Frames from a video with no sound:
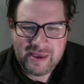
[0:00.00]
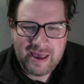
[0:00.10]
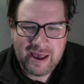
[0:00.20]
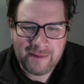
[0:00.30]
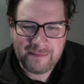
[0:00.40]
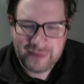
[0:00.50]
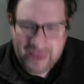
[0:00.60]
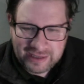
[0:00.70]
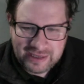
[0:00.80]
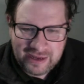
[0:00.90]

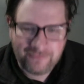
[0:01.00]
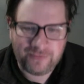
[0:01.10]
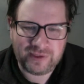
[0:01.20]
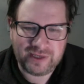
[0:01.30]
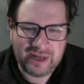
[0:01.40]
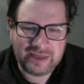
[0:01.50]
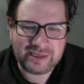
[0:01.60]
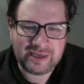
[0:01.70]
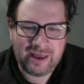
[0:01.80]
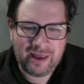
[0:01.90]
That is it for tonight's